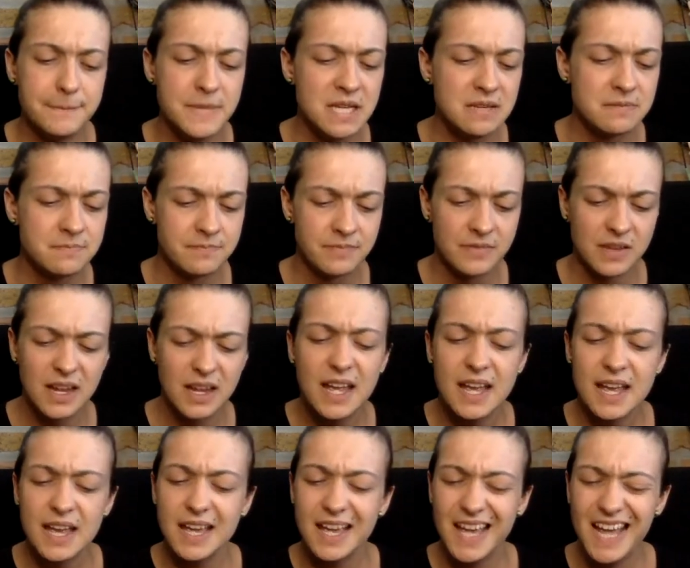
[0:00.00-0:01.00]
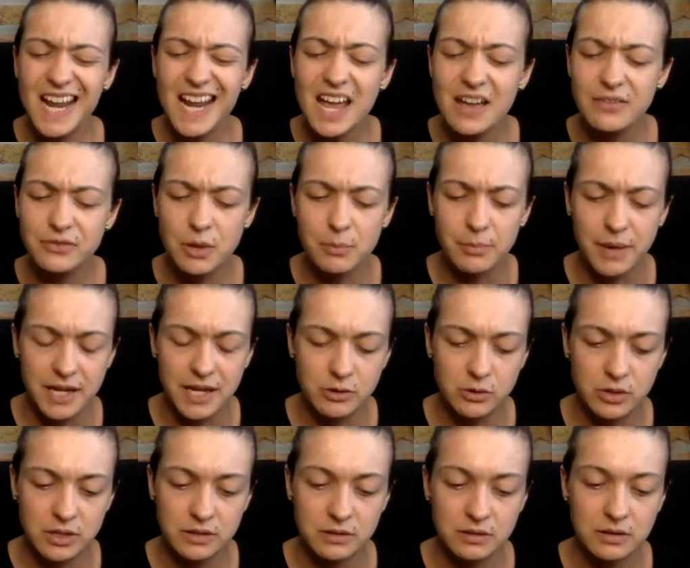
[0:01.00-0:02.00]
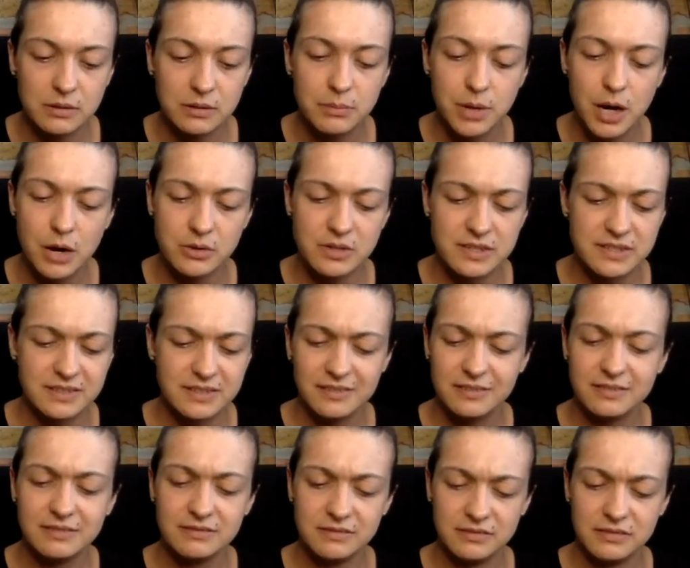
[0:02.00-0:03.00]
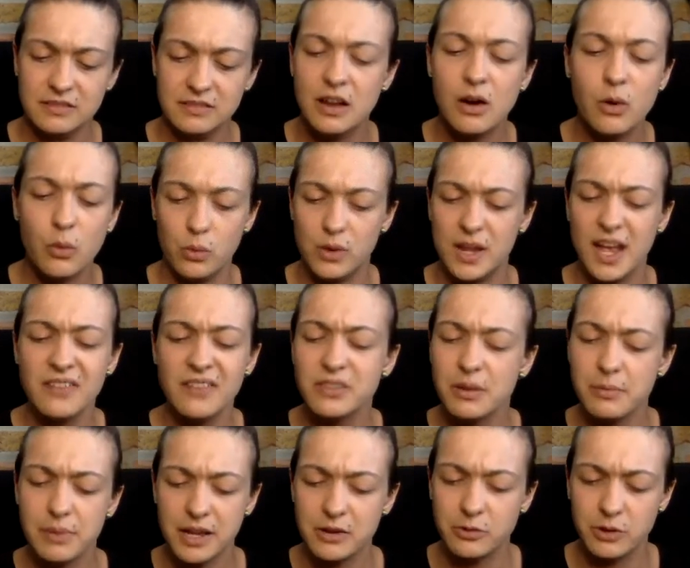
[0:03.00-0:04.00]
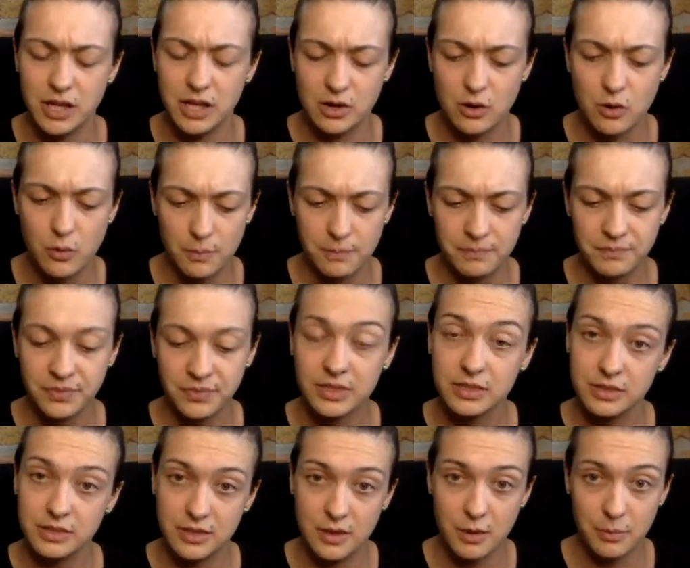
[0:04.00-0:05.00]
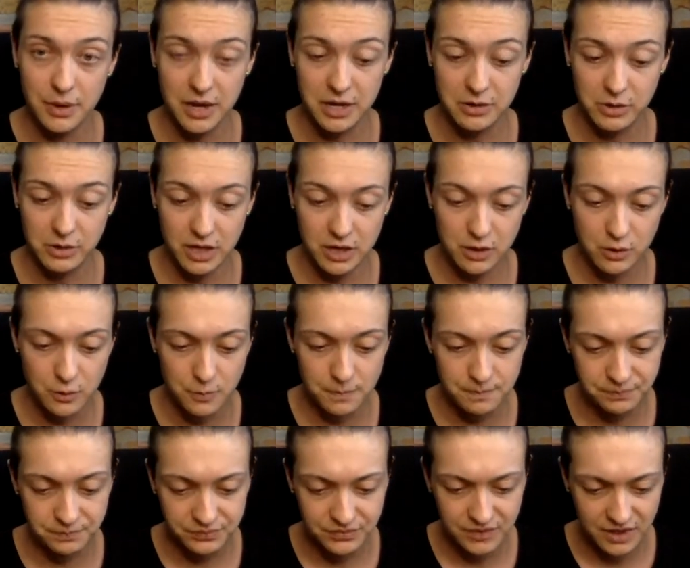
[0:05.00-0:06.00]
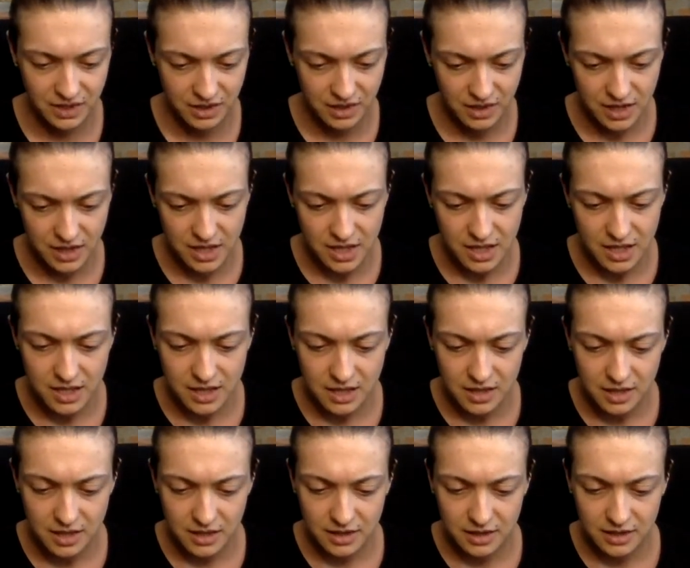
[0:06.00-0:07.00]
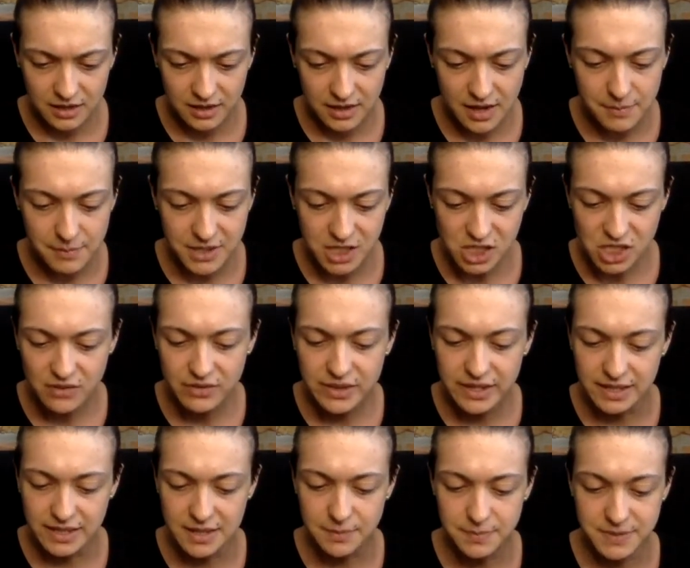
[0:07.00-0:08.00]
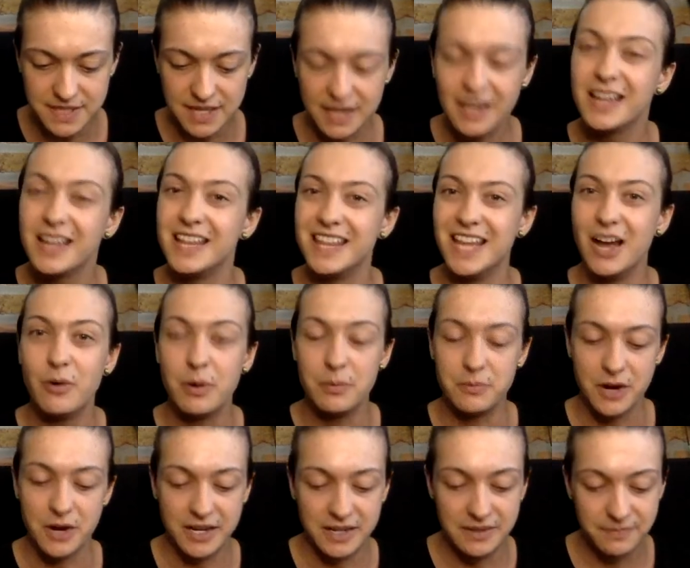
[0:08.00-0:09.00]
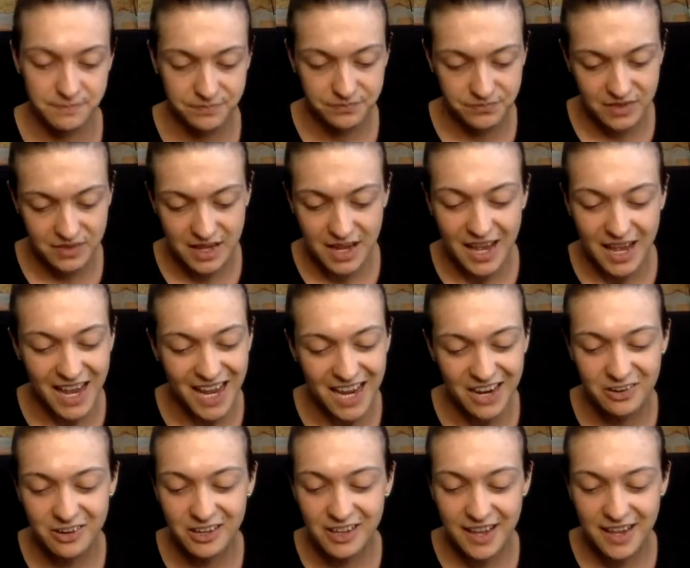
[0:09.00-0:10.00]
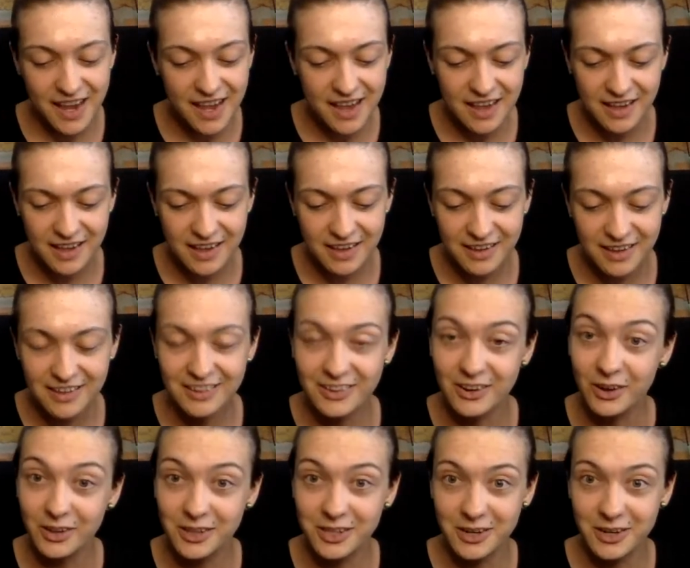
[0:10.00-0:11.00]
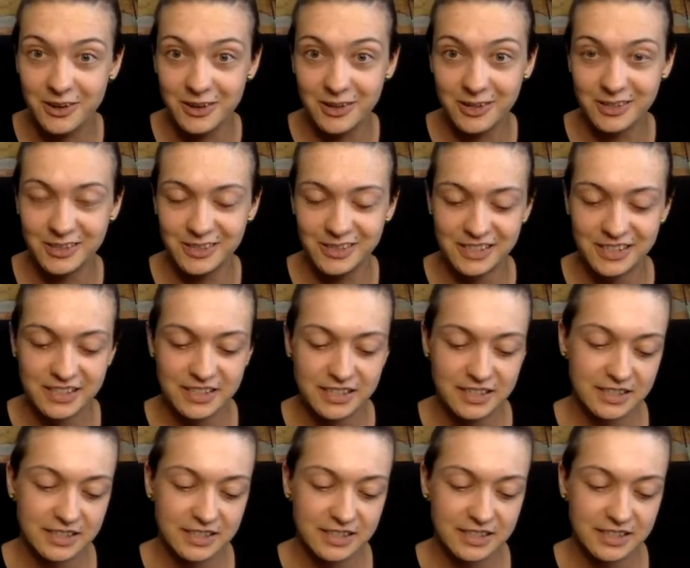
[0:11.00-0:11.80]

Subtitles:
Me. Can I have non-binary? Parents. No, we have non-binary at home. Non-binary at home. Got my shovel and lipstick. Now I'm ready. Hey girl, hey, girly girl.